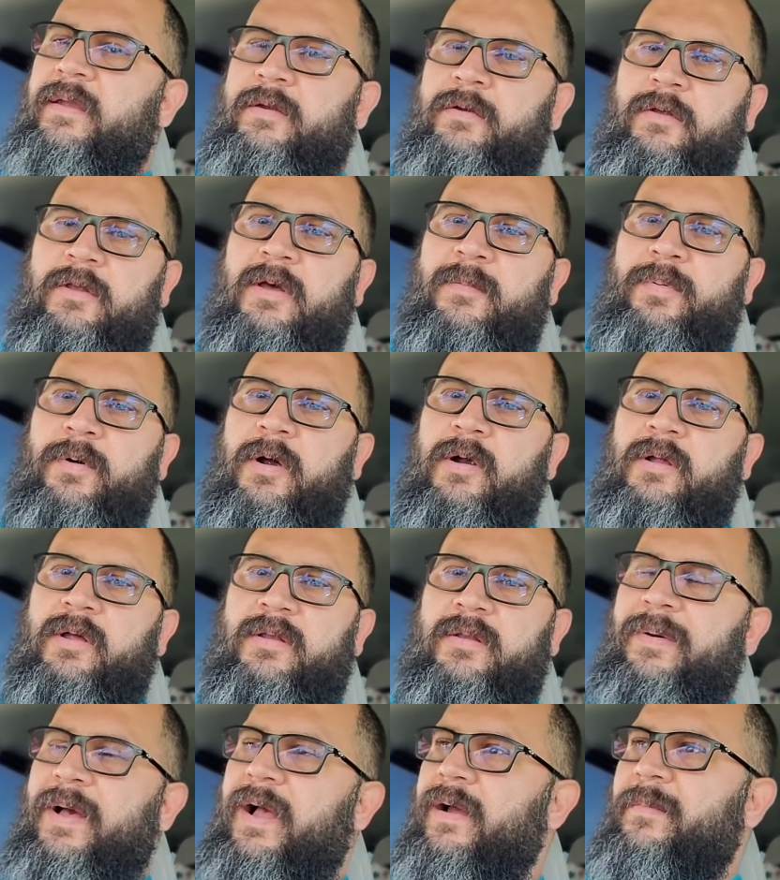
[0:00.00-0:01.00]
I knew that park like
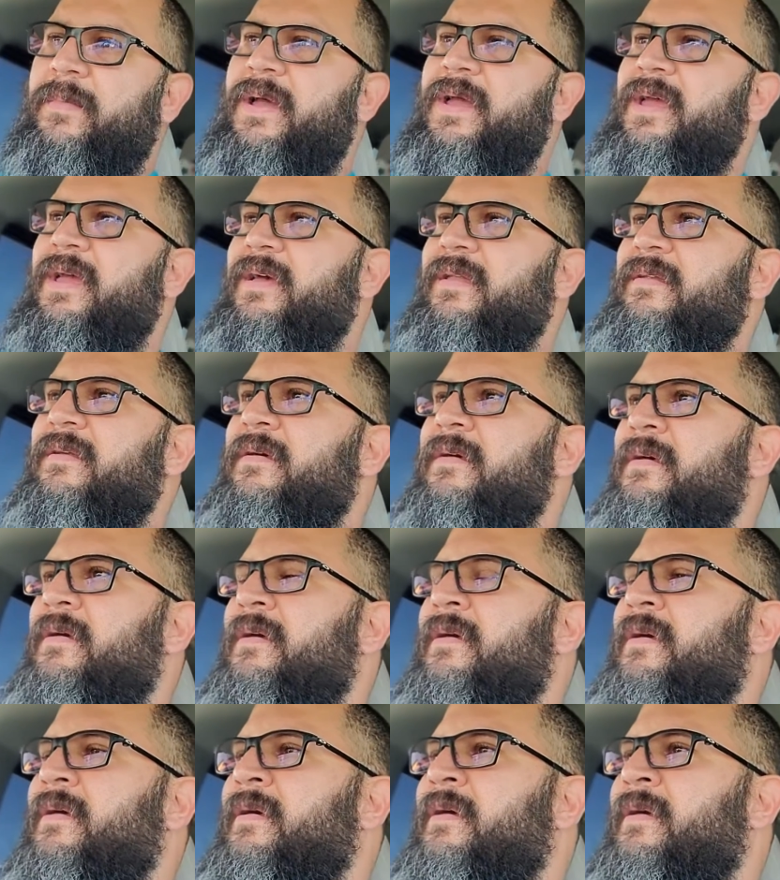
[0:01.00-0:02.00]
the back of my hand.
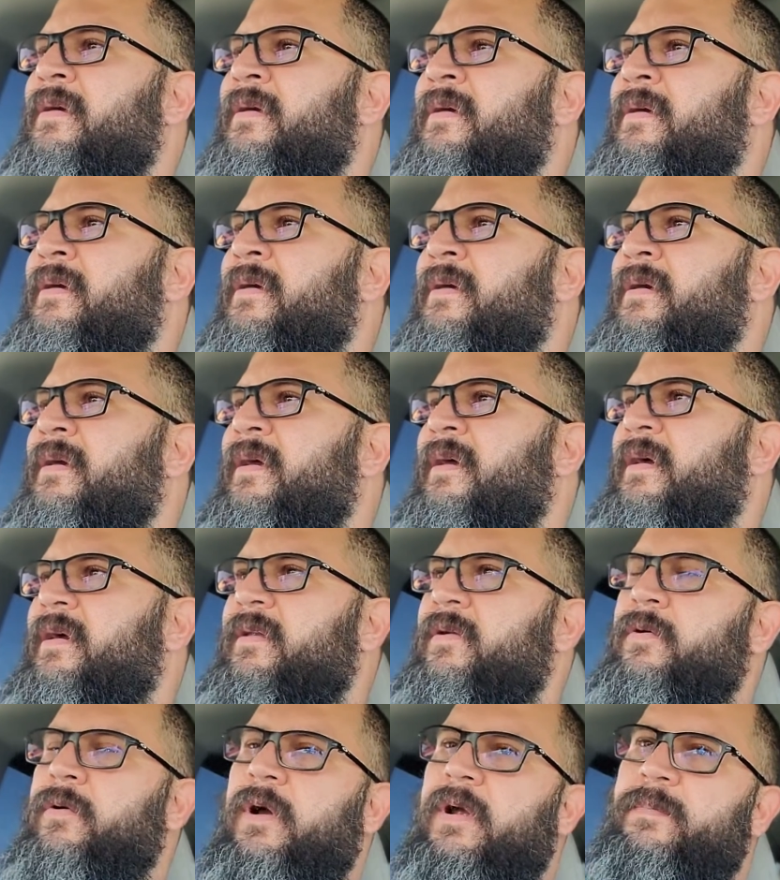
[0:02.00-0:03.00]

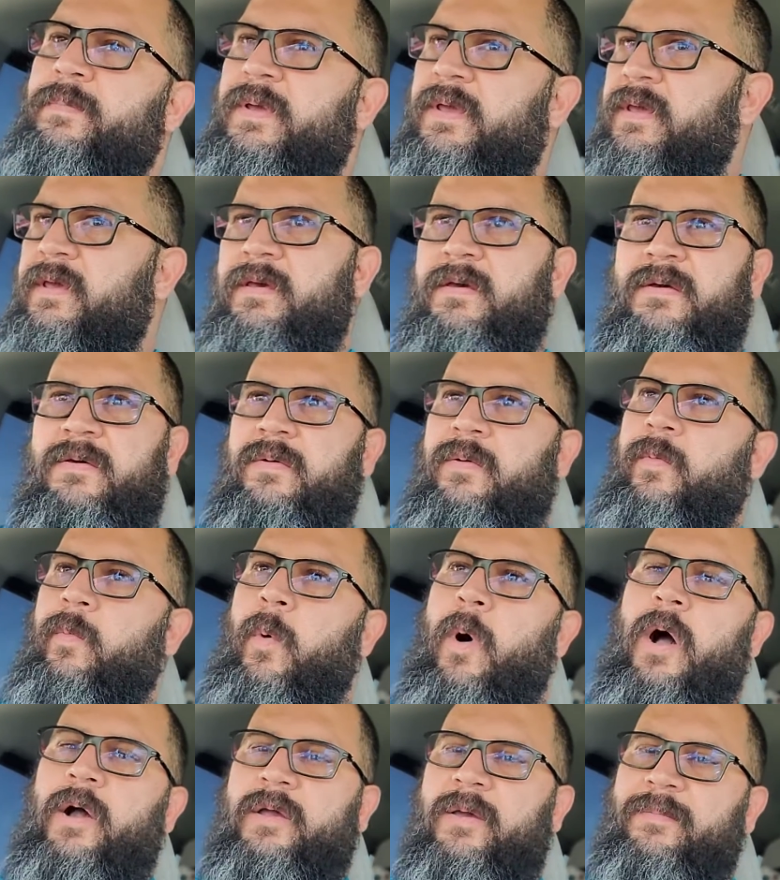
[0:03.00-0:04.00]
Or I'd be
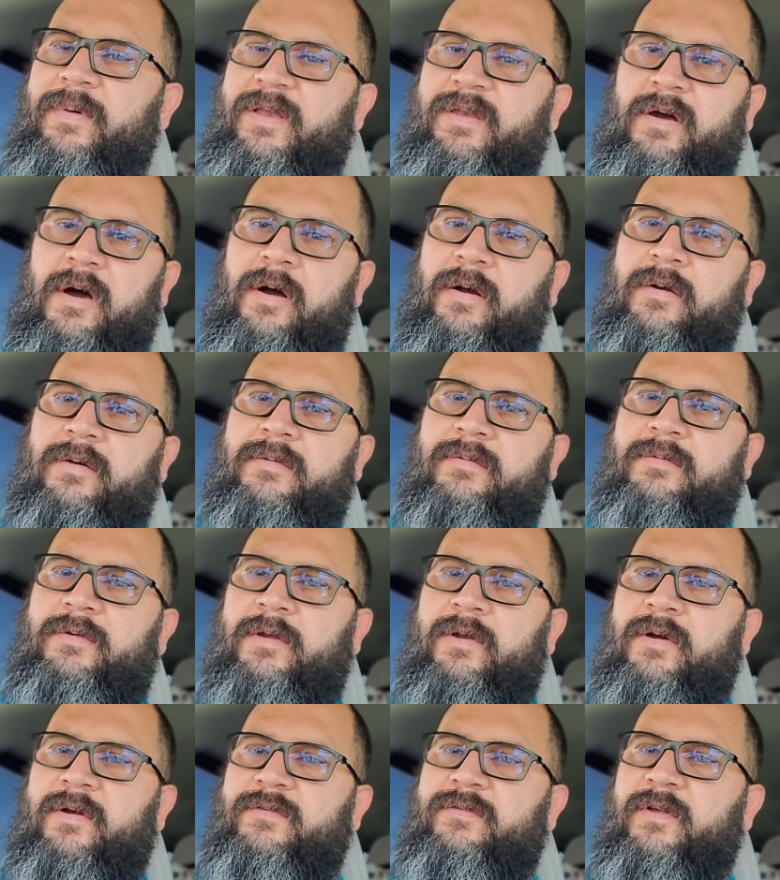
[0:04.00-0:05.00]
walking my dog.
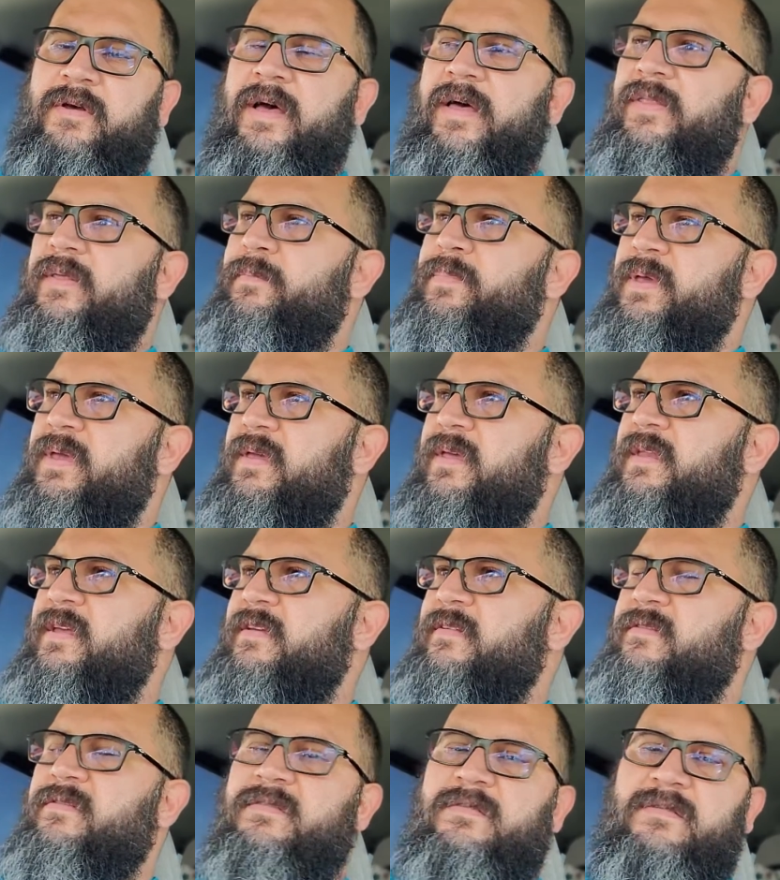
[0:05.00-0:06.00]
I still had the
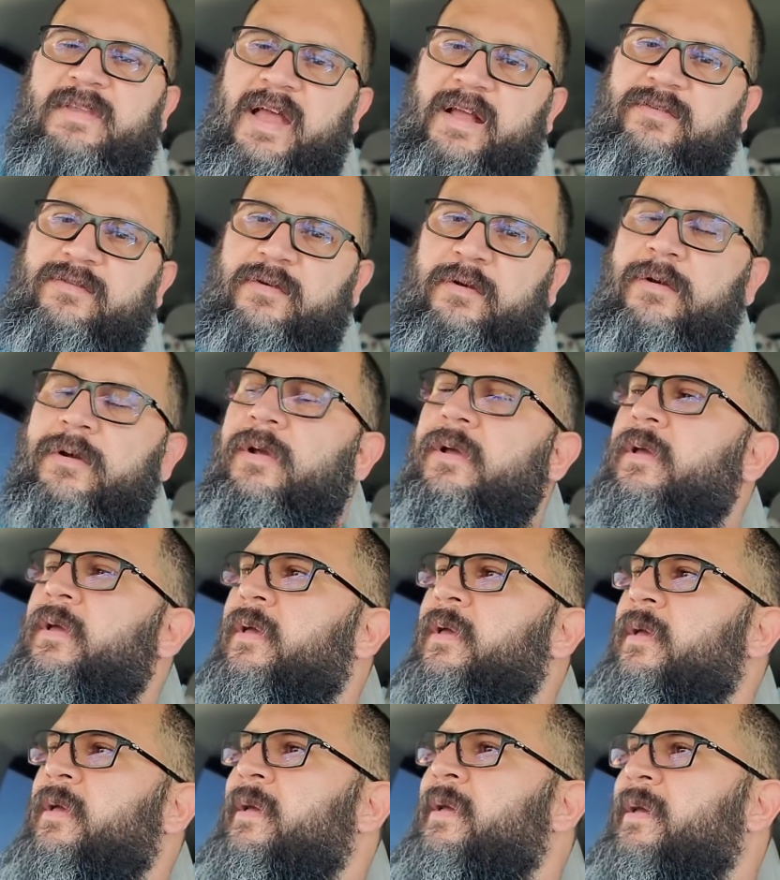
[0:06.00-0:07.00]
Pekingese Dexter.
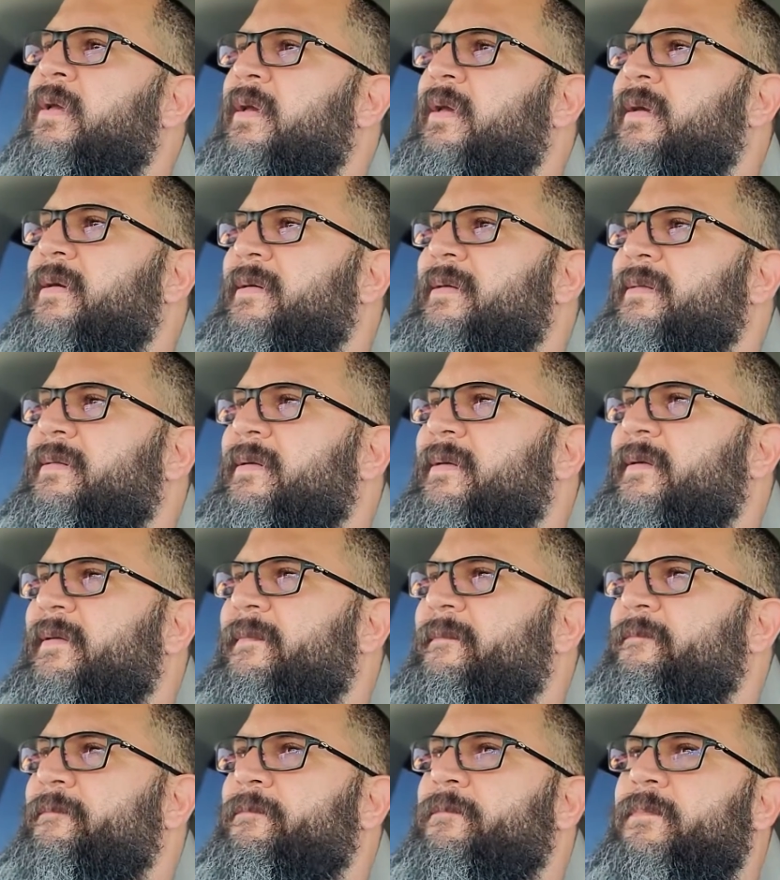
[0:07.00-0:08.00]
And
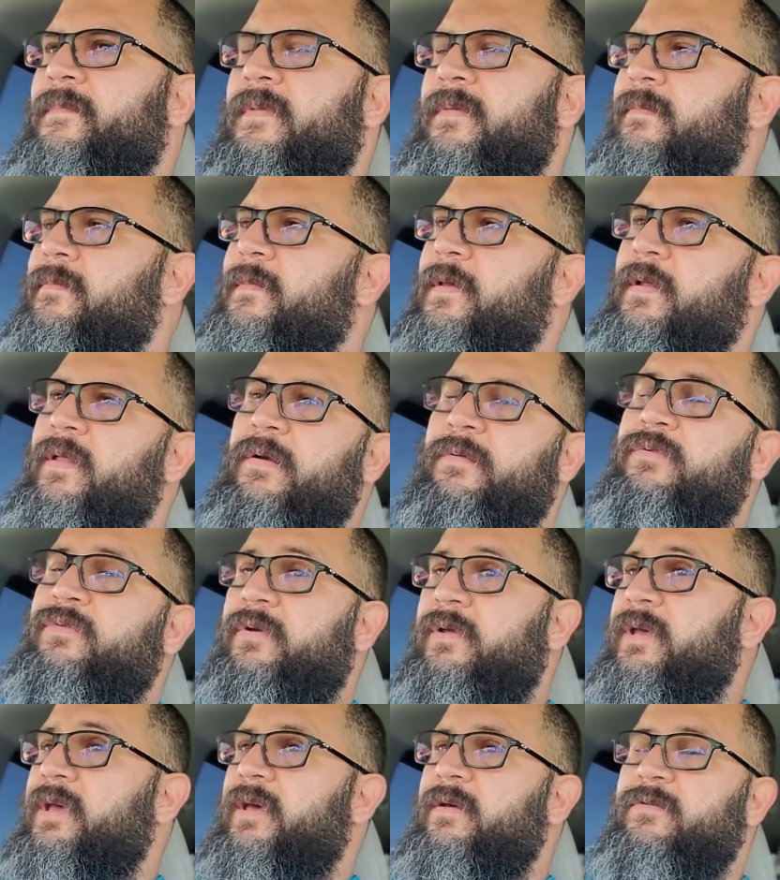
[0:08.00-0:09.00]
that was
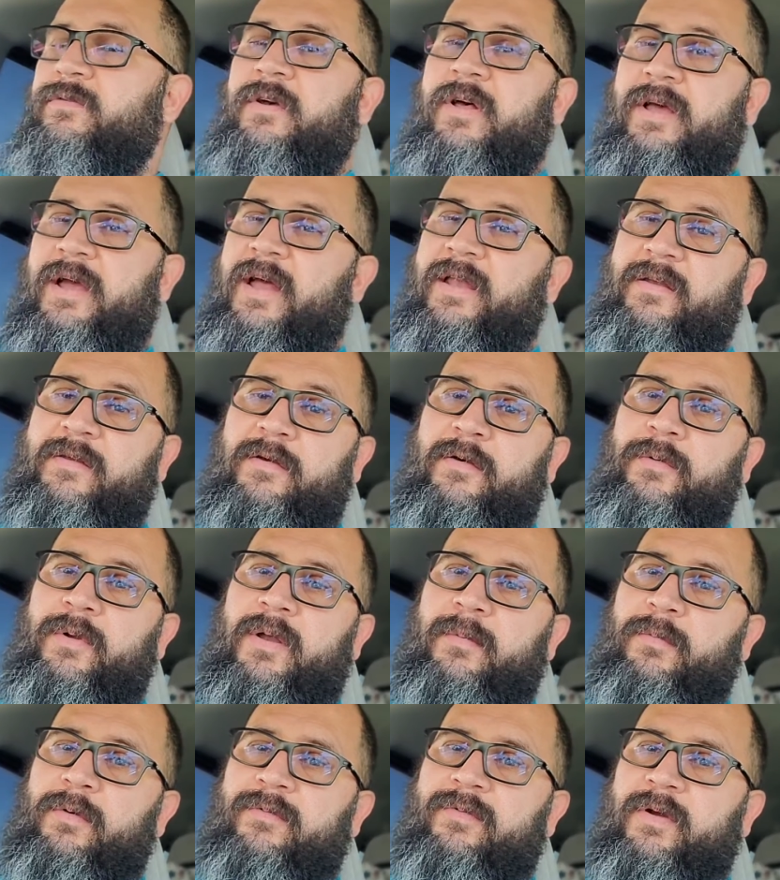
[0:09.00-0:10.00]
really it. It was all I had to do when
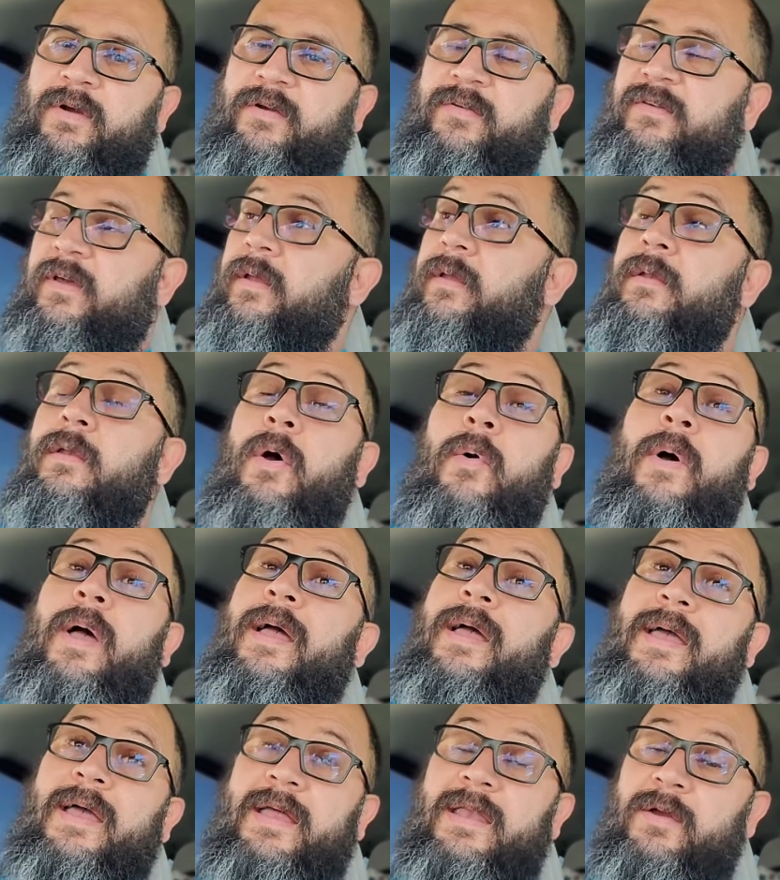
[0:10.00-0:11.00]
I moved there because I didn't know
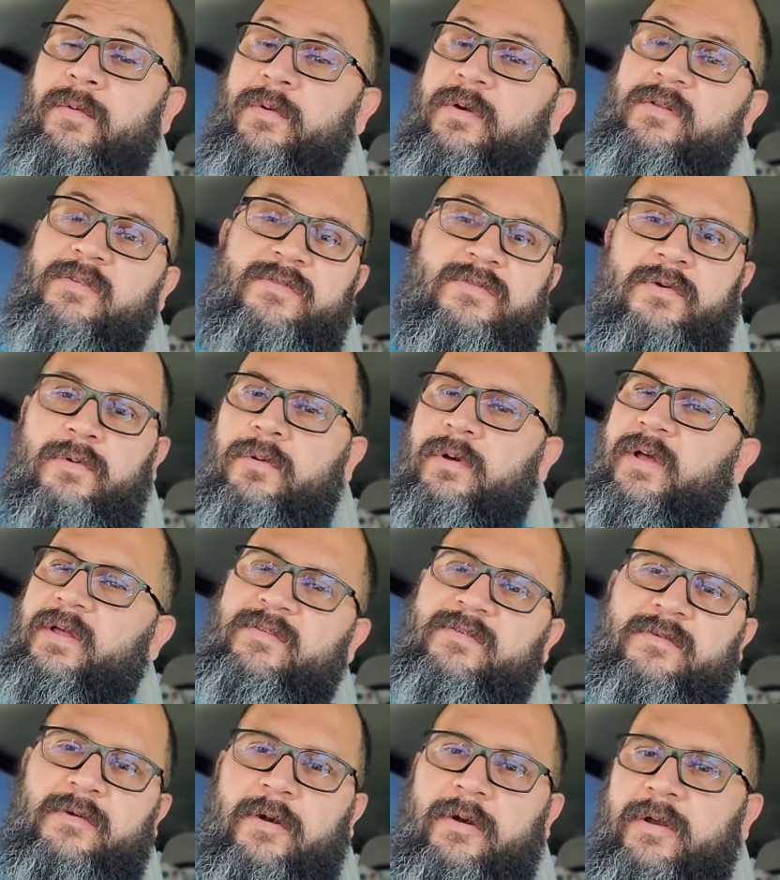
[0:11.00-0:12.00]
anyone. School
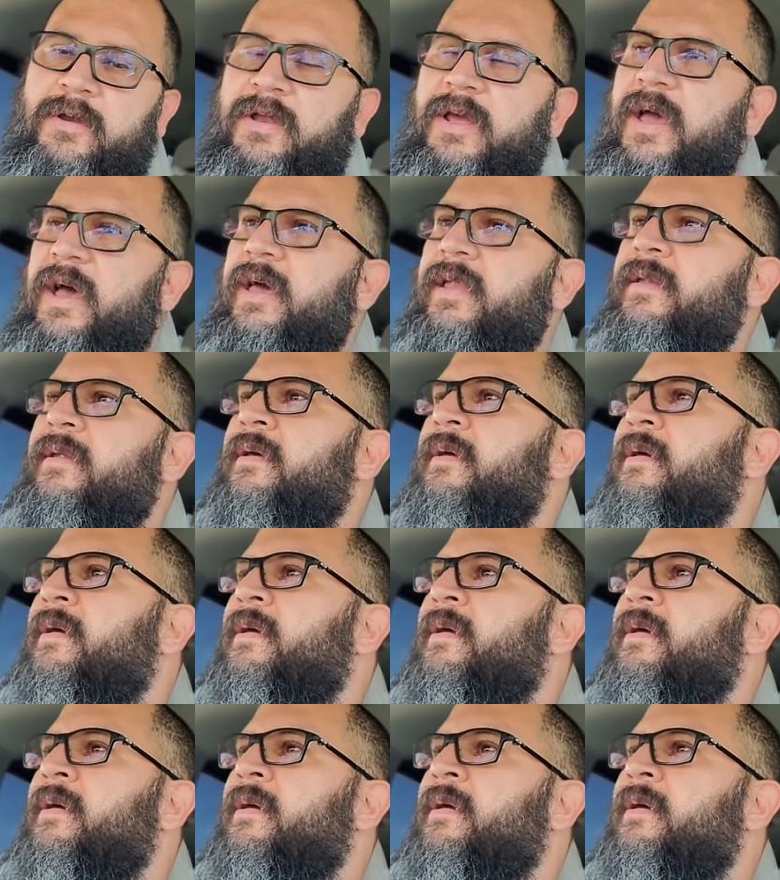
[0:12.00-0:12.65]
hadn't started yet.